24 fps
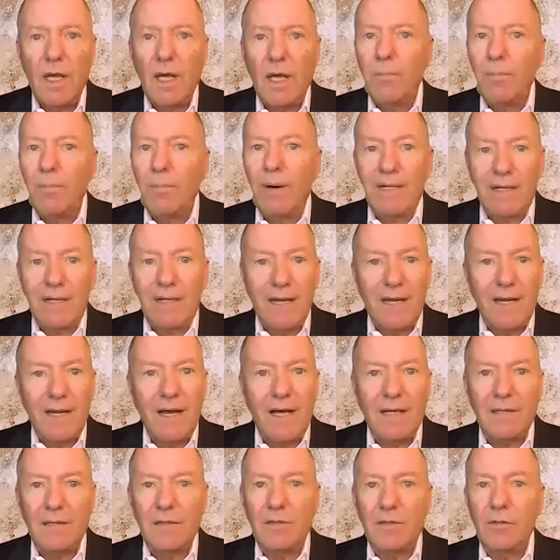but
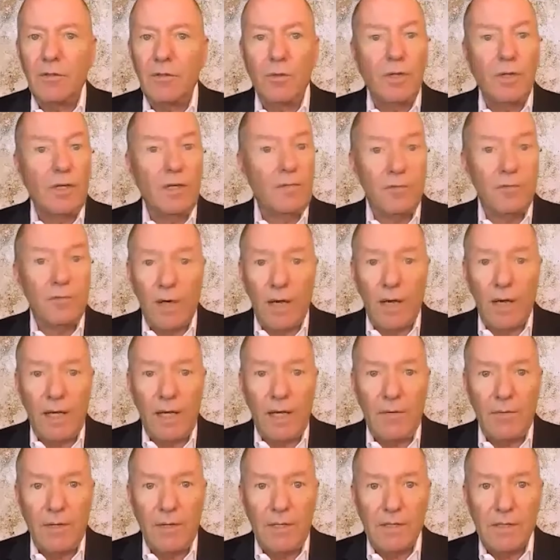cannot do it for any
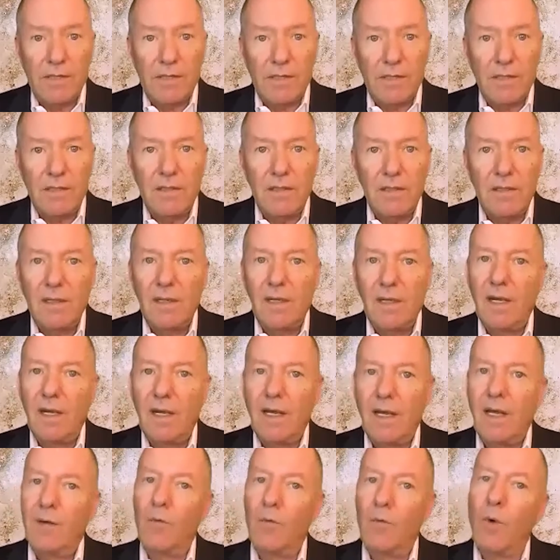reason.
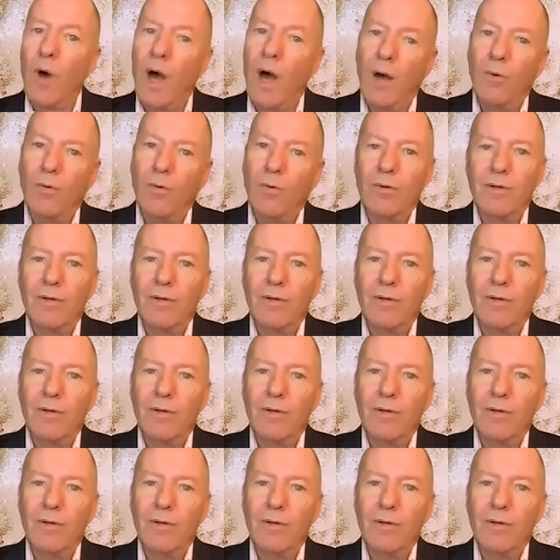And wow,